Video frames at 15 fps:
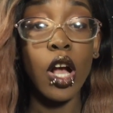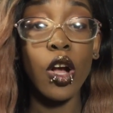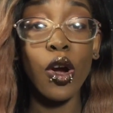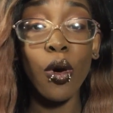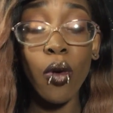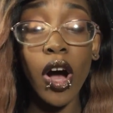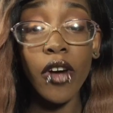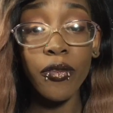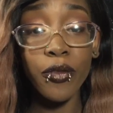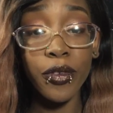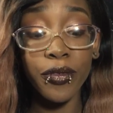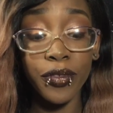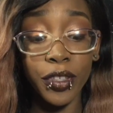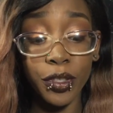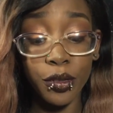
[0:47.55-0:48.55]
Go off
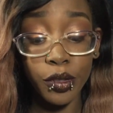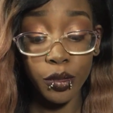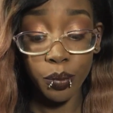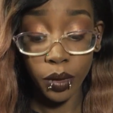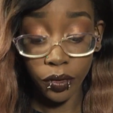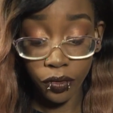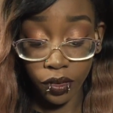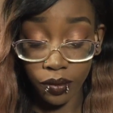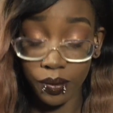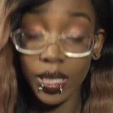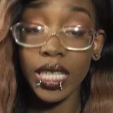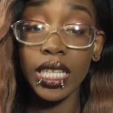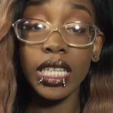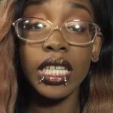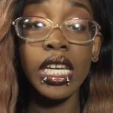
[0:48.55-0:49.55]
reviews, but for
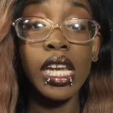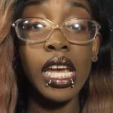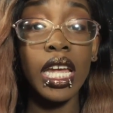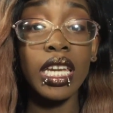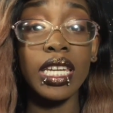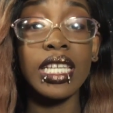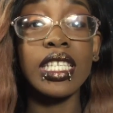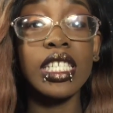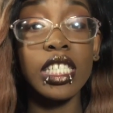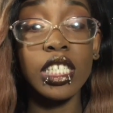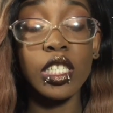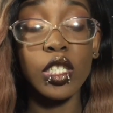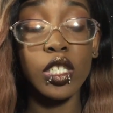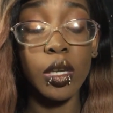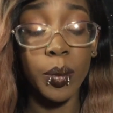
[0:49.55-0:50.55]
me, this is
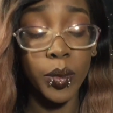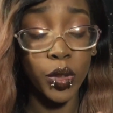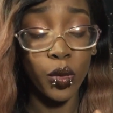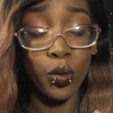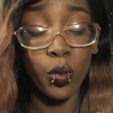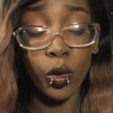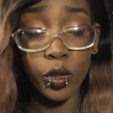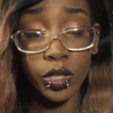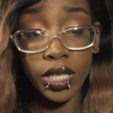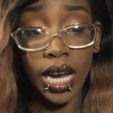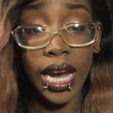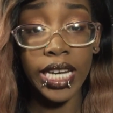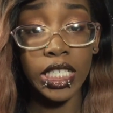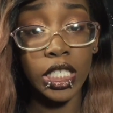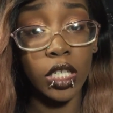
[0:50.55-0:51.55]
just some of the worst
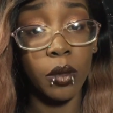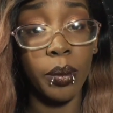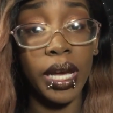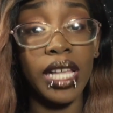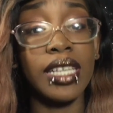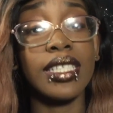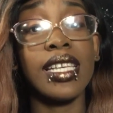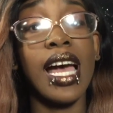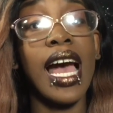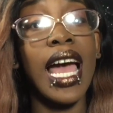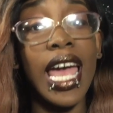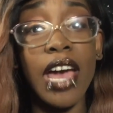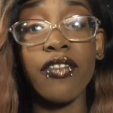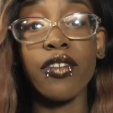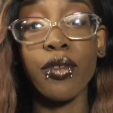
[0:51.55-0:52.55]
eyeshadow palettes I
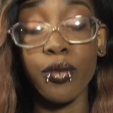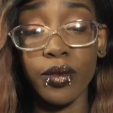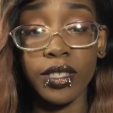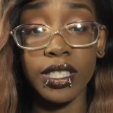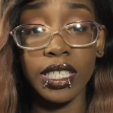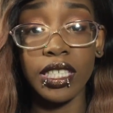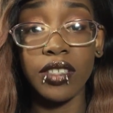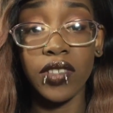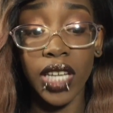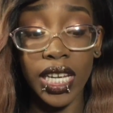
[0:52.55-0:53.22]
ever received.